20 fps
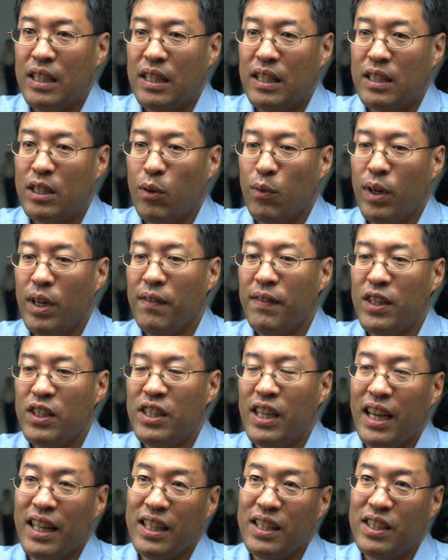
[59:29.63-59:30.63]
So one of our
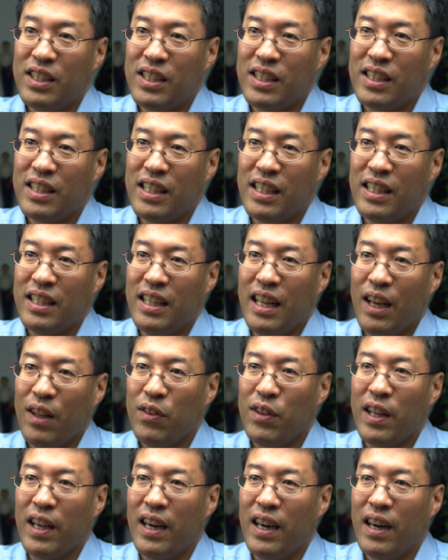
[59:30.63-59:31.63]
challenges in
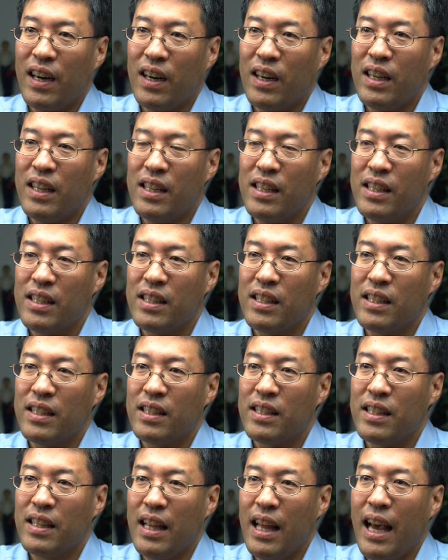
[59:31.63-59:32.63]
healthcare
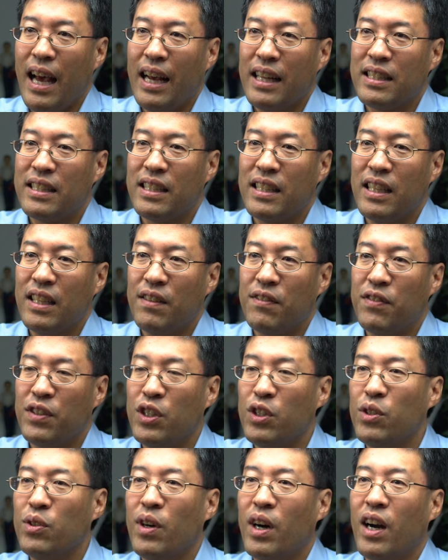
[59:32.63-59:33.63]
is that if
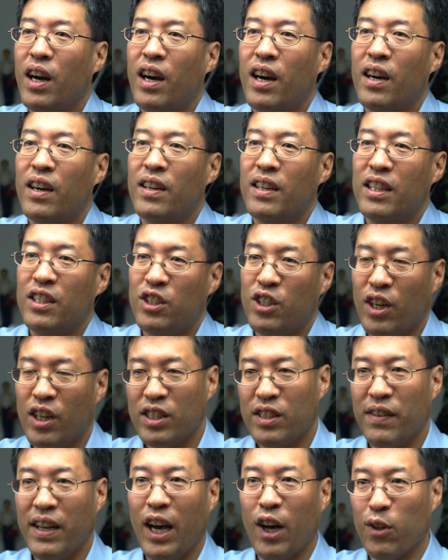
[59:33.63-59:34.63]
you are in
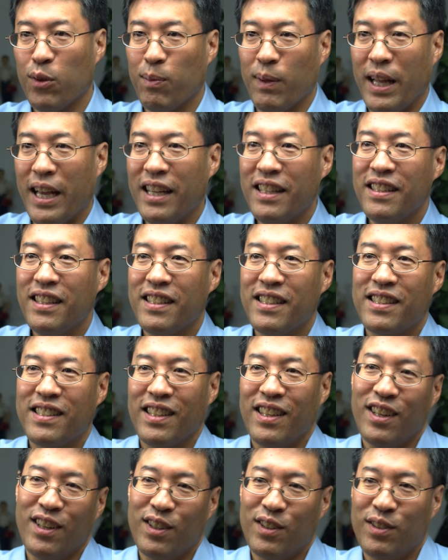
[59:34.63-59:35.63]
charge of a health plan,
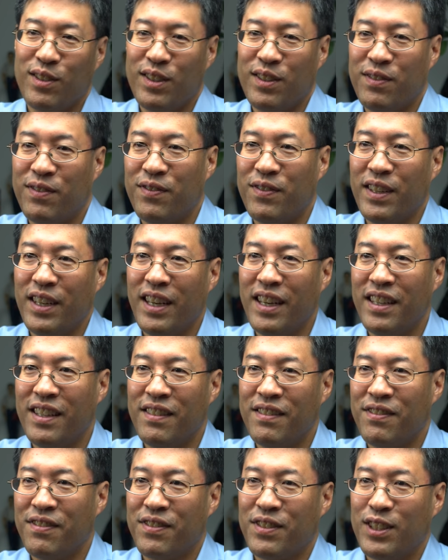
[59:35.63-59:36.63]
so
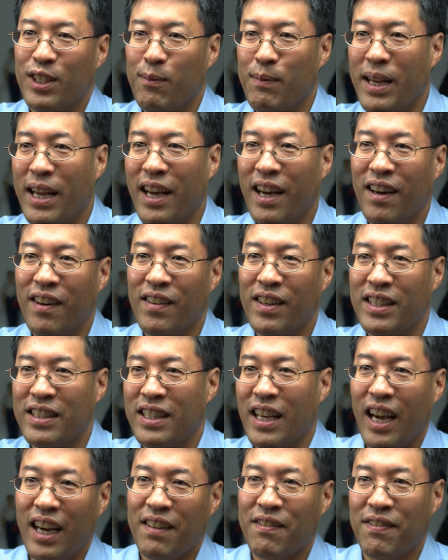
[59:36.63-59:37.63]
if somehow a
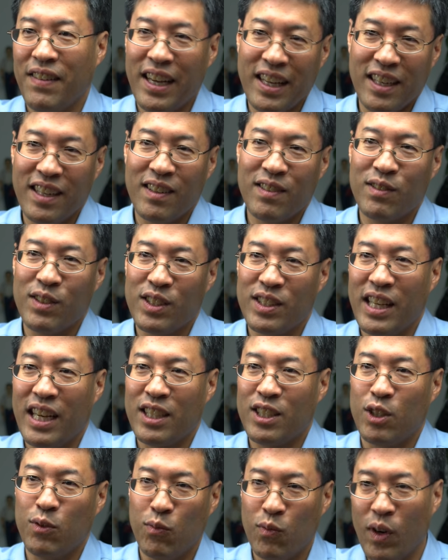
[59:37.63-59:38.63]
Doc Vader was
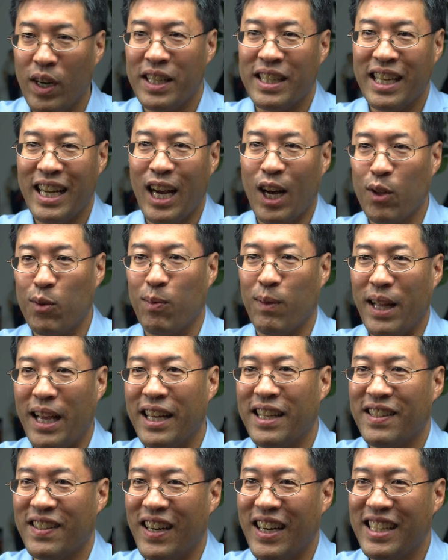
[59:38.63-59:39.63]
actually running a health
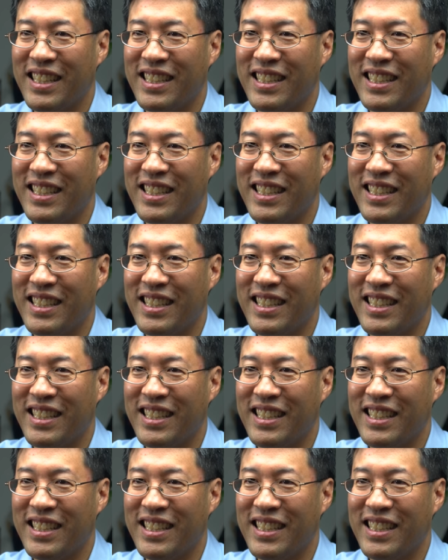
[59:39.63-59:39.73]
plan, right?